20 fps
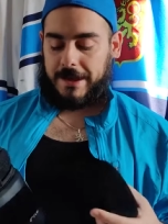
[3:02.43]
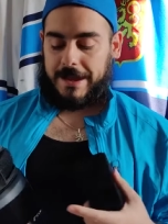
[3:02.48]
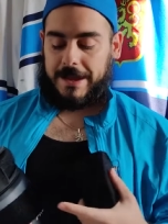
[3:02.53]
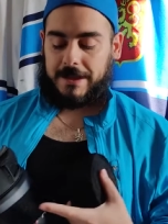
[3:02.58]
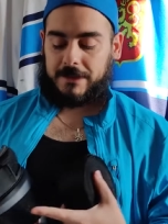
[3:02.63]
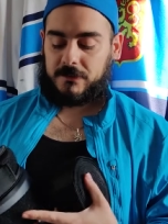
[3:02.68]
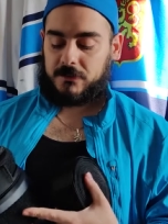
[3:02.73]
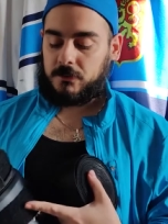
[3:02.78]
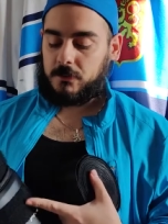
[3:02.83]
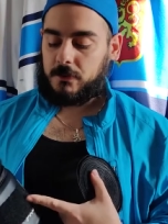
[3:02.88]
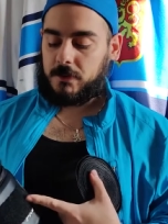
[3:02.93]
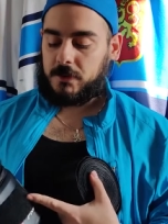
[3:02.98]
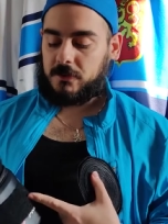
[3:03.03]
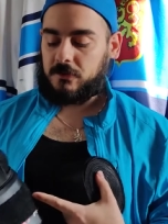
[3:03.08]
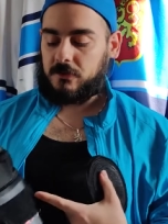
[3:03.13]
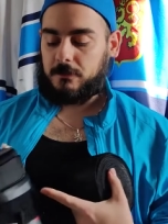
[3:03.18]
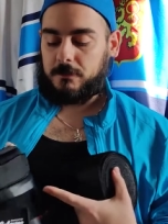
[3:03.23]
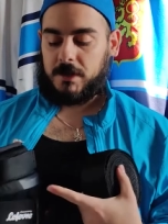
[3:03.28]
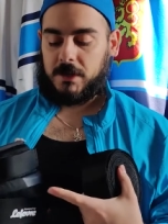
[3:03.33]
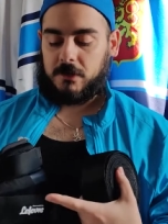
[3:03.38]
add to
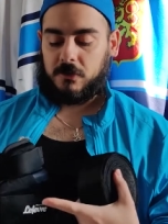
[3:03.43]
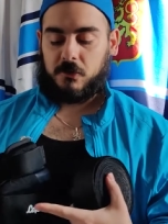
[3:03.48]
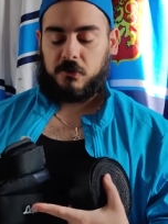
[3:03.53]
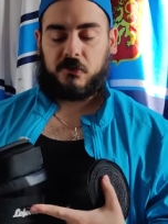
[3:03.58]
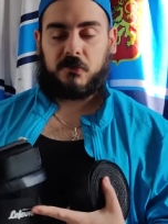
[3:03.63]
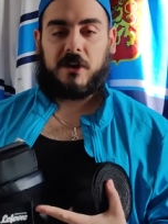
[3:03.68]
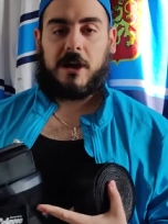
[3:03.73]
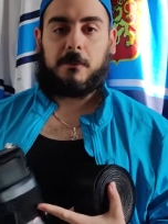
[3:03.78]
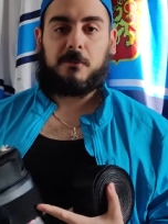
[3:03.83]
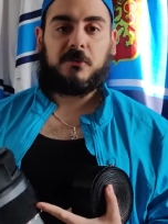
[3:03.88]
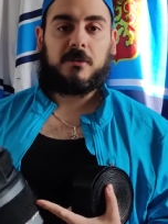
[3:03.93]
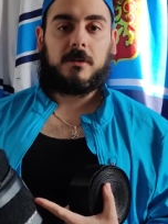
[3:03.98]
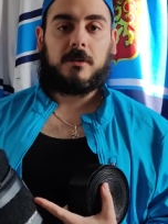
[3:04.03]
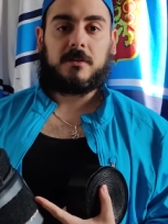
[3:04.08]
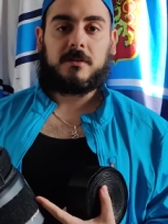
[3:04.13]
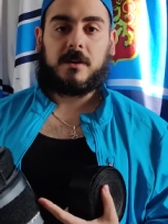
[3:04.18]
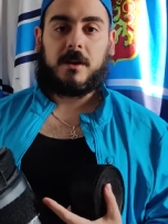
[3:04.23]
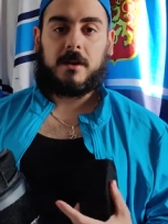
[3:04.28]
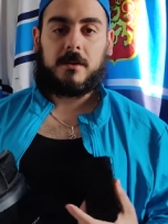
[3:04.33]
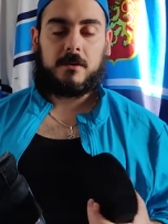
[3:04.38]
it to make your straps a
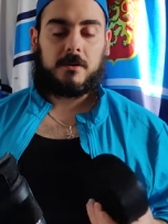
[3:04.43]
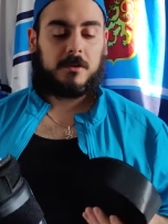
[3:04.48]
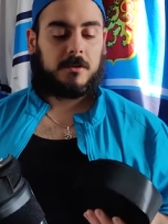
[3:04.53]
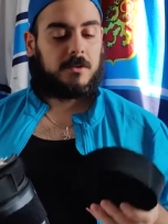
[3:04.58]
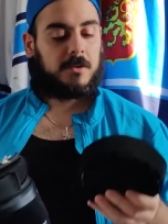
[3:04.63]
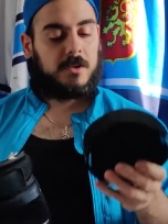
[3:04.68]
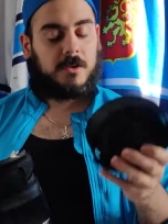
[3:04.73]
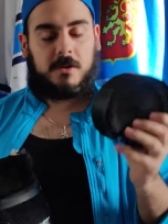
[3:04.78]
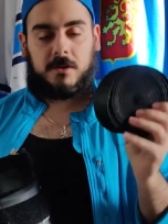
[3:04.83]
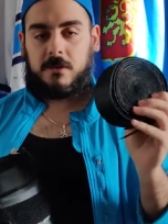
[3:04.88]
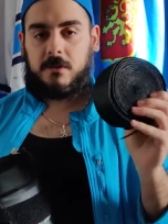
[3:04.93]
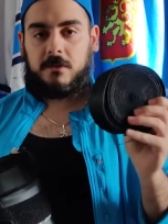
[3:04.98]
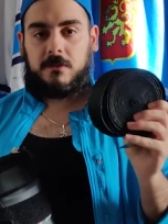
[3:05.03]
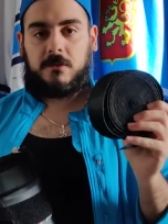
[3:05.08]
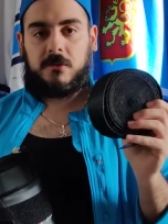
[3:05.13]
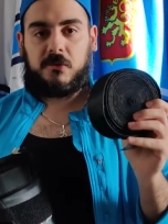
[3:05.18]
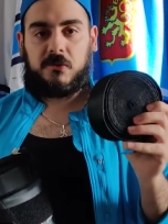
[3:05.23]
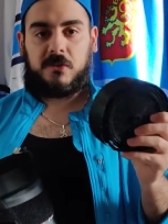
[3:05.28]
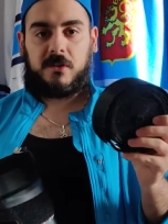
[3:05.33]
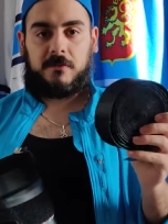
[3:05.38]
little tighter,
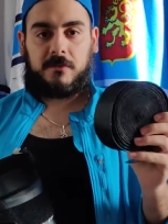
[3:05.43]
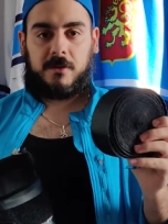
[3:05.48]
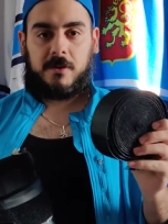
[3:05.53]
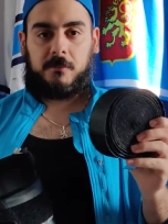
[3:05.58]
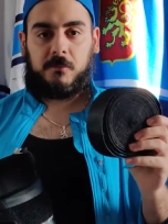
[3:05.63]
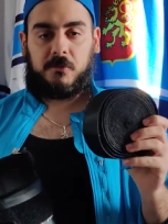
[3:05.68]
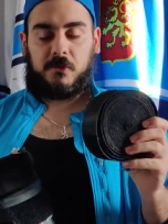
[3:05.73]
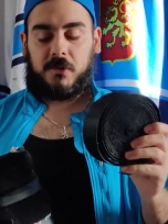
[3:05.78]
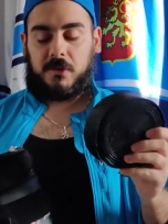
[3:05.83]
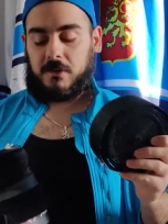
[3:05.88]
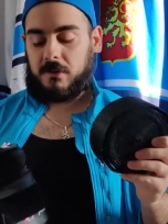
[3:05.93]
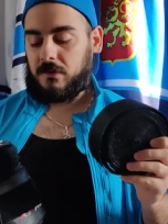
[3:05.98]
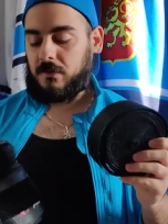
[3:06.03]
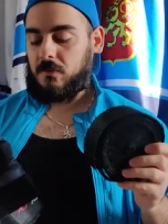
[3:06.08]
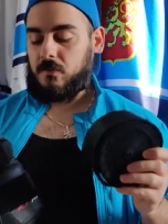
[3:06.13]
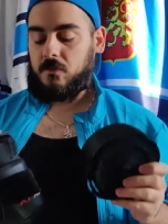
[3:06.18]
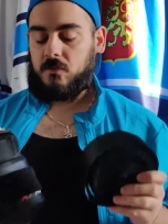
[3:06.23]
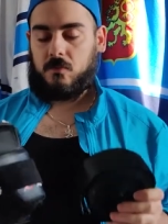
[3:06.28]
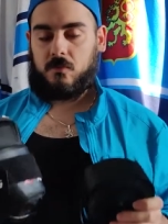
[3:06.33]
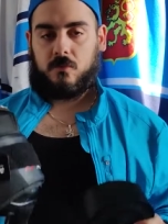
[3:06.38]
this stuff comes in
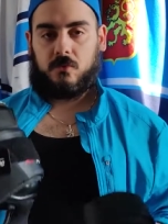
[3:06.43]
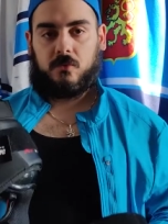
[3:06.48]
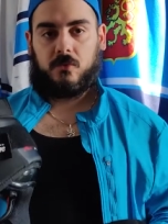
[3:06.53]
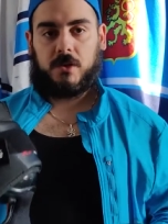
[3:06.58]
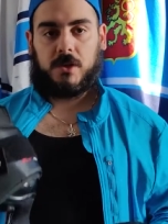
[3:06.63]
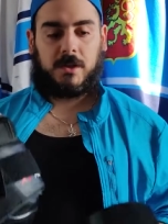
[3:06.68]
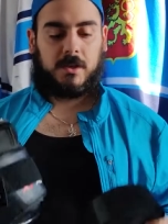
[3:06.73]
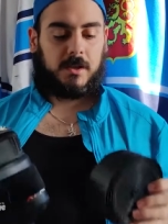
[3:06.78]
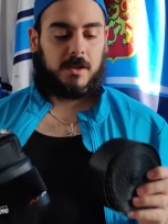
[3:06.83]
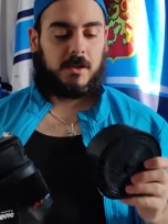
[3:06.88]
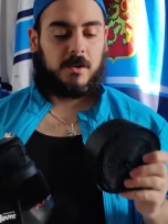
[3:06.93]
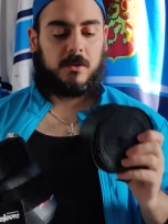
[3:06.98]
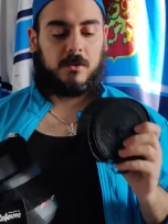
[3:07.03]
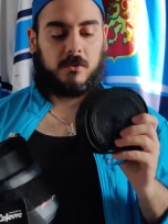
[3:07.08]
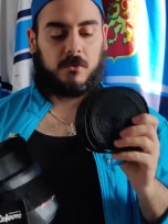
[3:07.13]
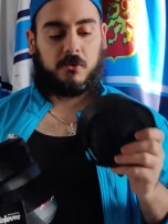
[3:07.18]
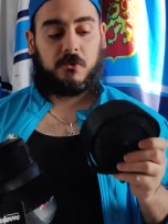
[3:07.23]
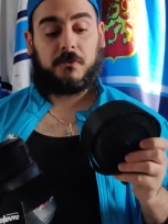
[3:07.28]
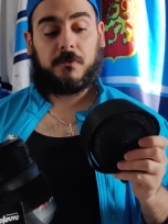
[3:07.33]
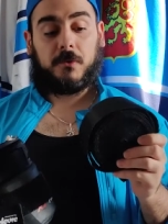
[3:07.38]
really
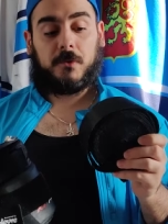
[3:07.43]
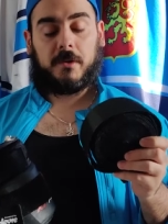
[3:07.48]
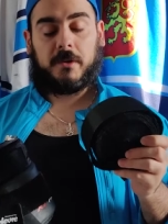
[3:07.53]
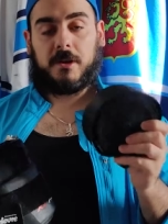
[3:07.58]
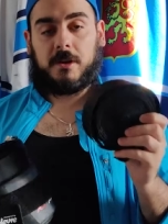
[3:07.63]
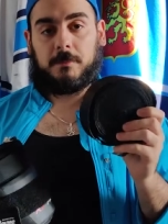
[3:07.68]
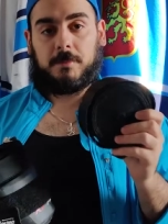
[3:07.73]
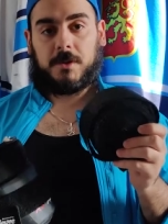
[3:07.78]
useful in a